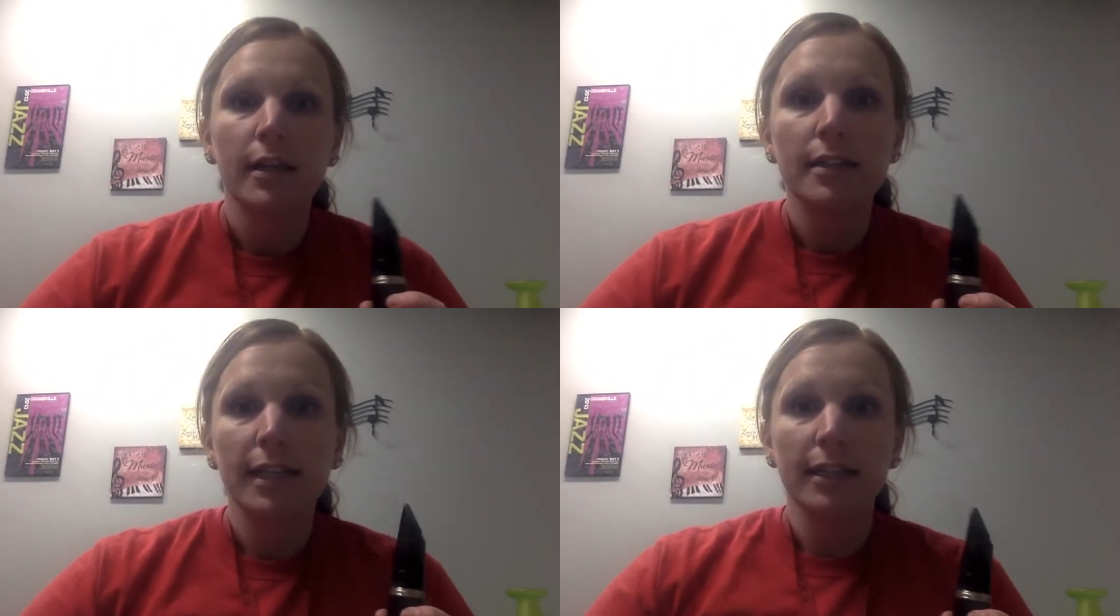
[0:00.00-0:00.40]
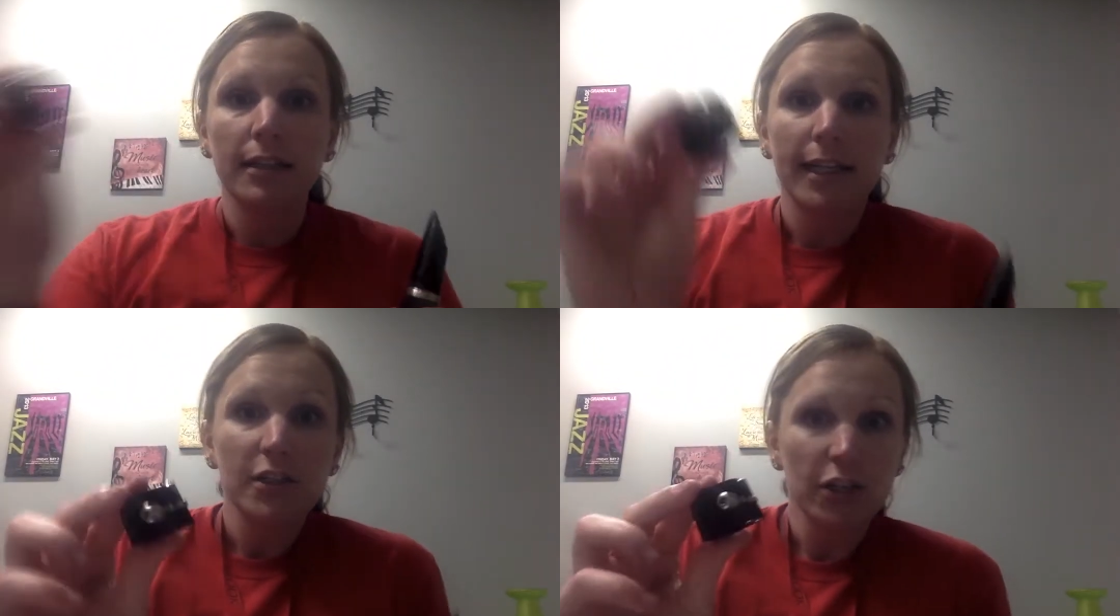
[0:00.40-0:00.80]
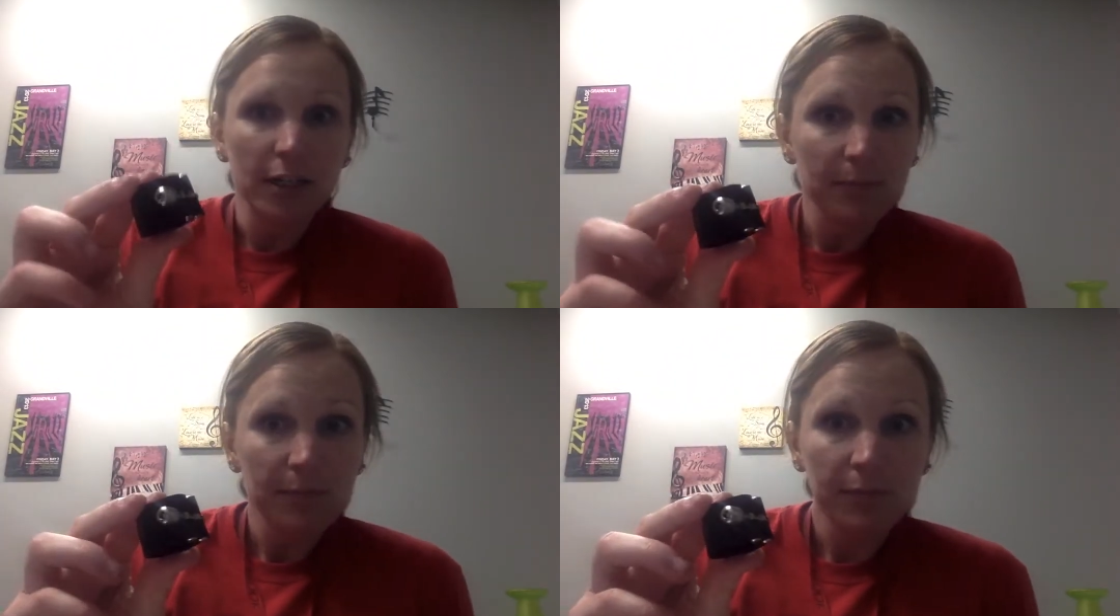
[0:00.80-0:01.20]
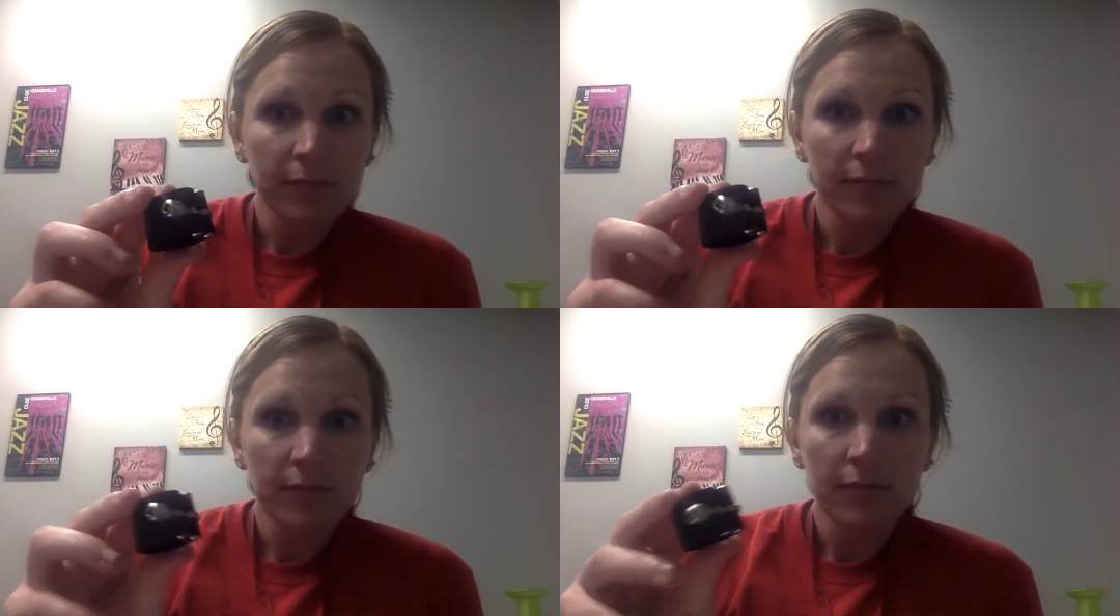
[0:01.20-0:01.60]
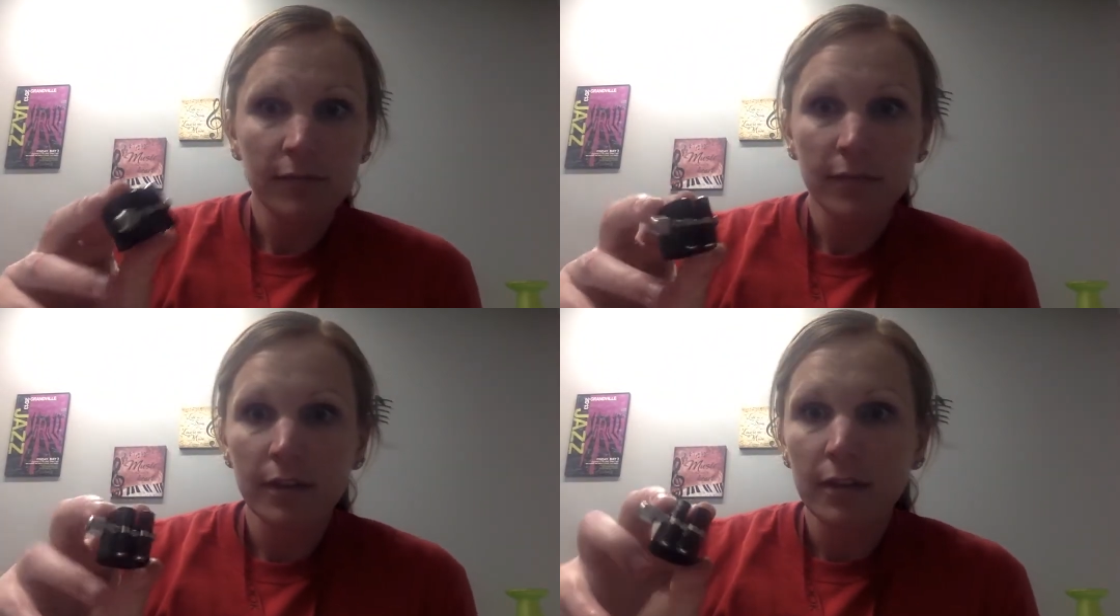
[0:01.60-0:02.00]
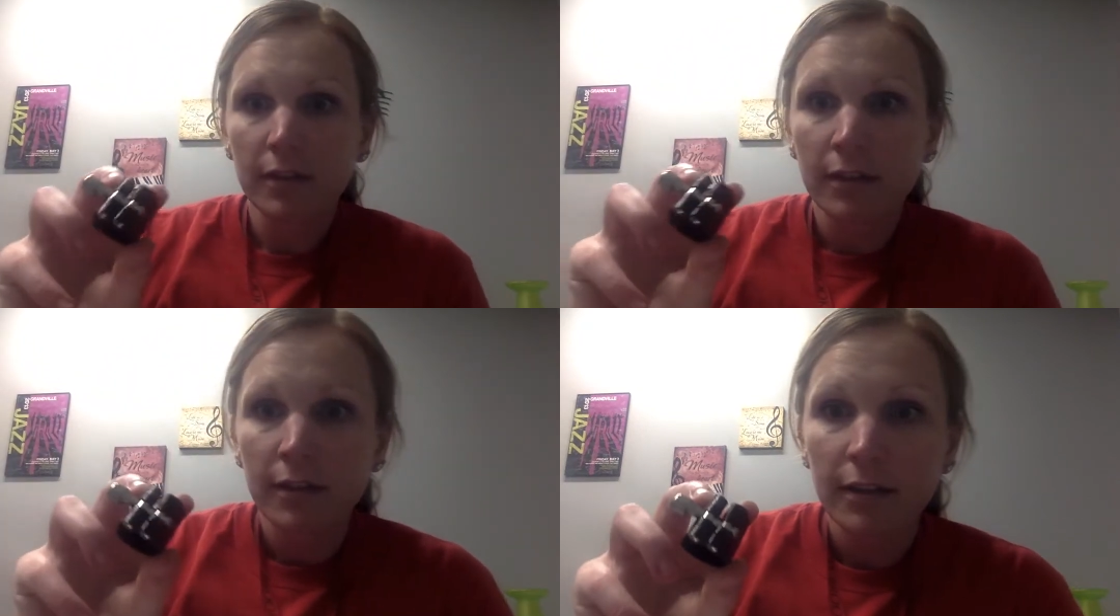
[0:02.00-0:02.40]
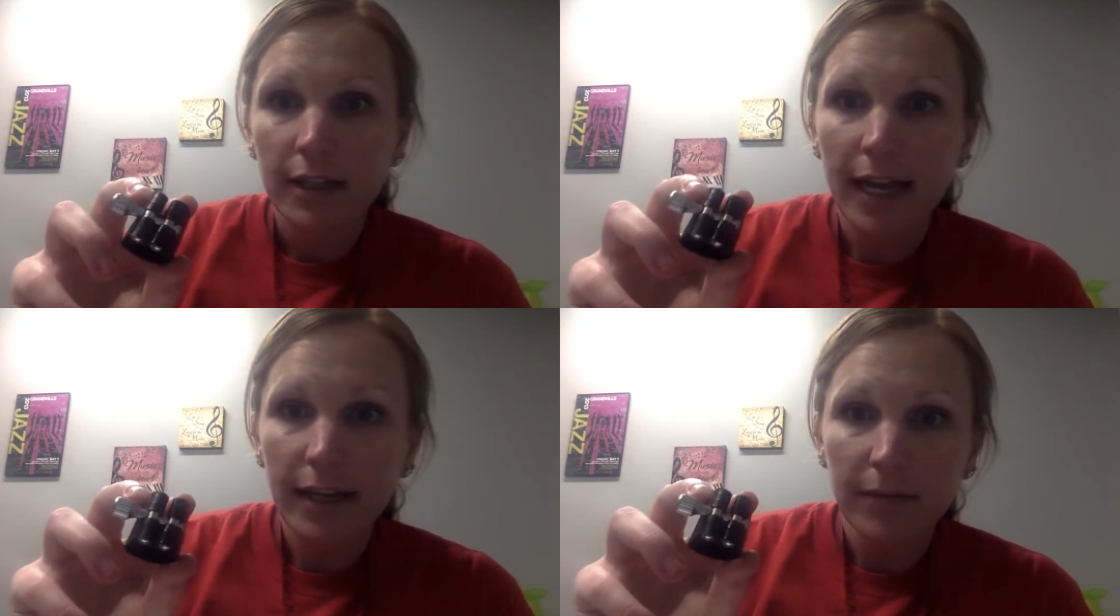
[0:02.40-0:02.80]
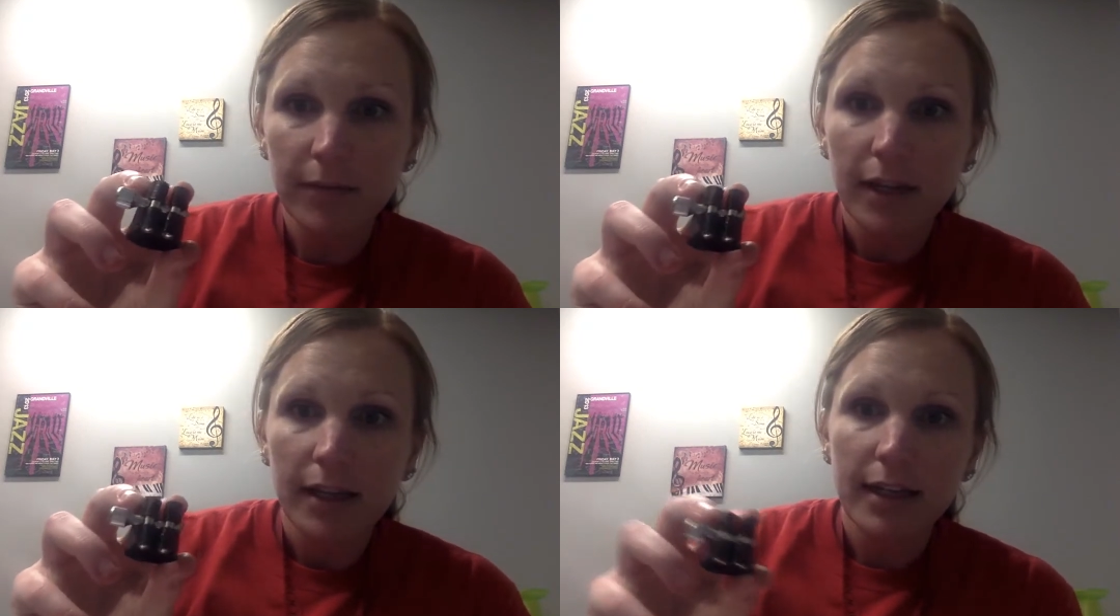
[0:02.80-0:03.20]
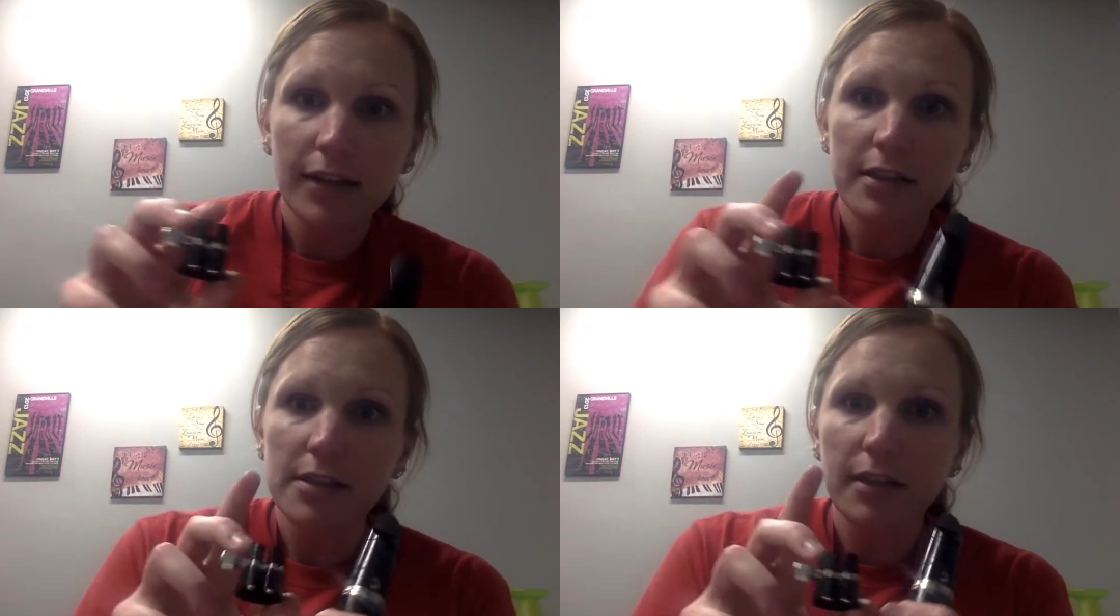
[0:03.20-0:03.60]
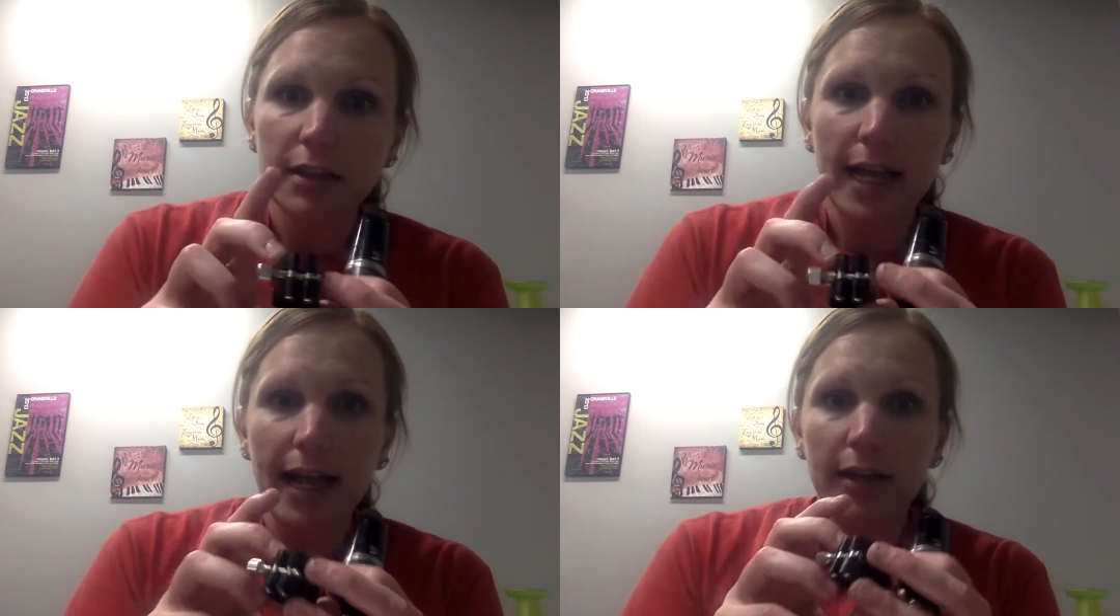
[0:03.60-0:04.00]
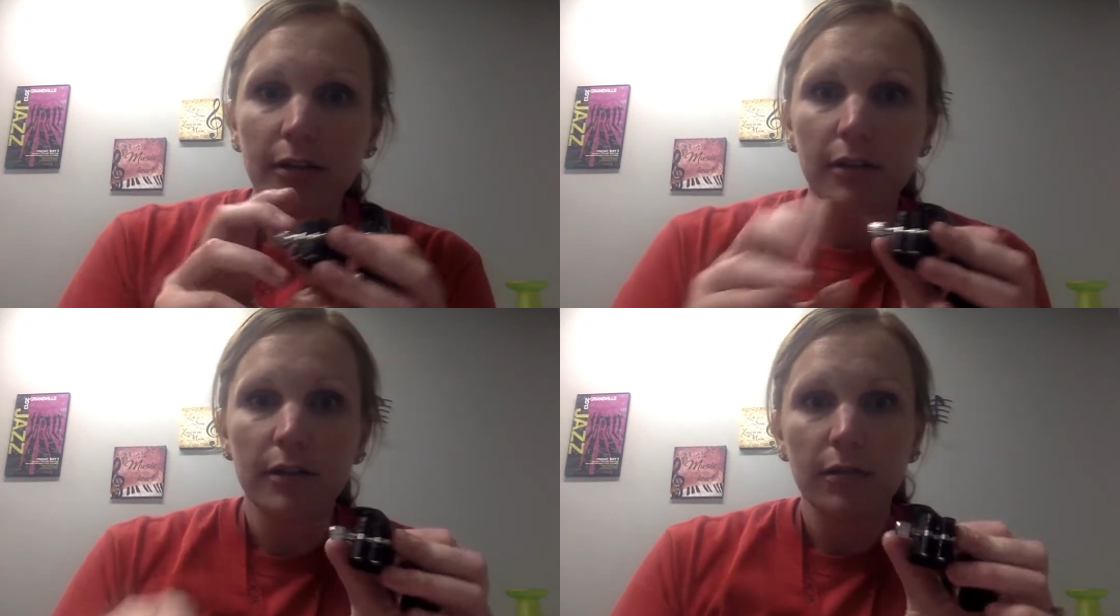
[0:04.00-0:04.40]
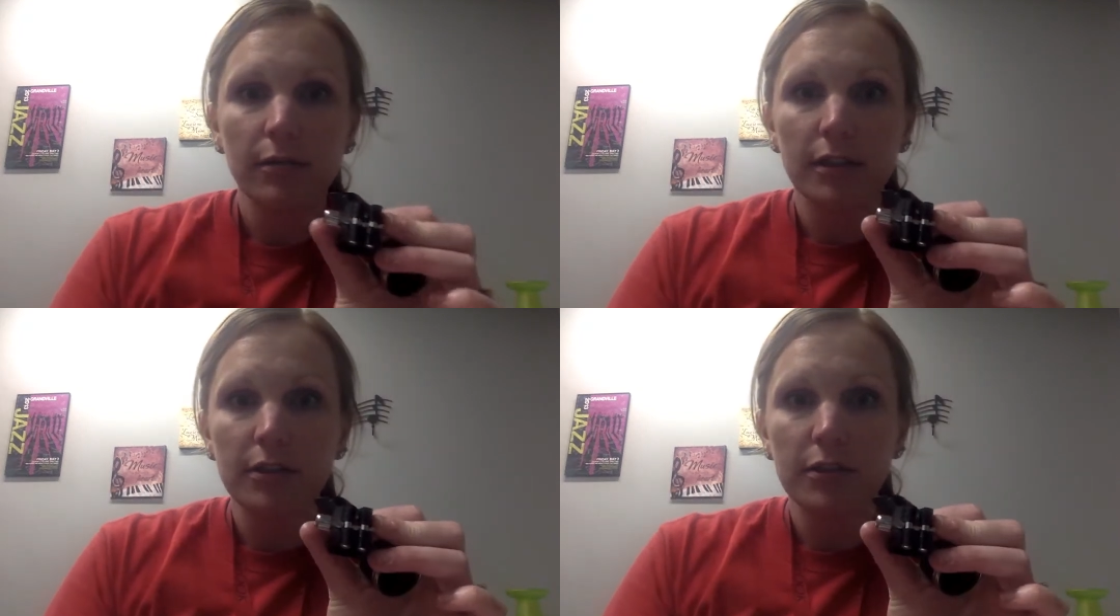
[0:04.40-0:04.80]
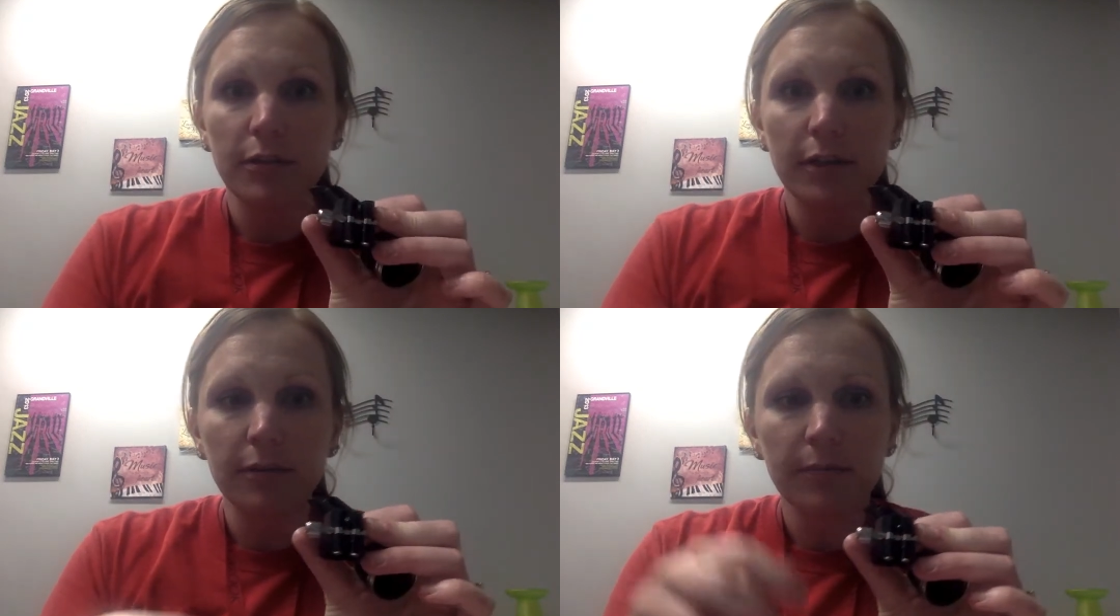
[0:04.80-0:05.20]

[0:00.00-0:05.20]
take the ligature. Okay, now there's the little end with the screw.